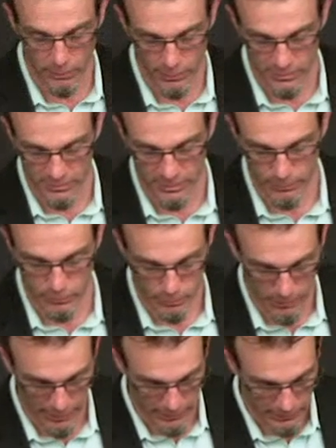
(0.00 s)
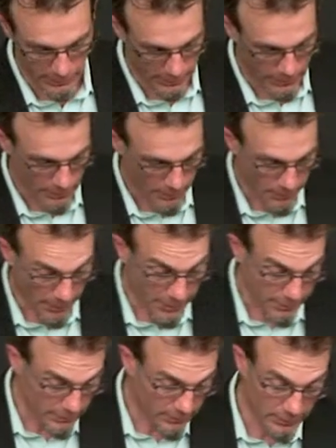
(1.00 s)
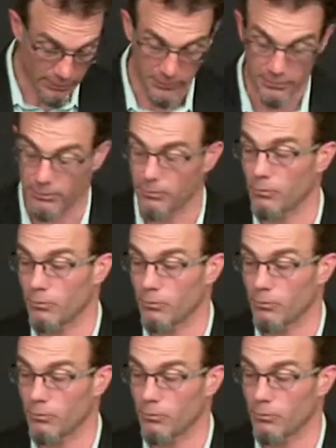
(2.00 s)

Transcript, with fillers: with, his name is Mike. Mike, uh,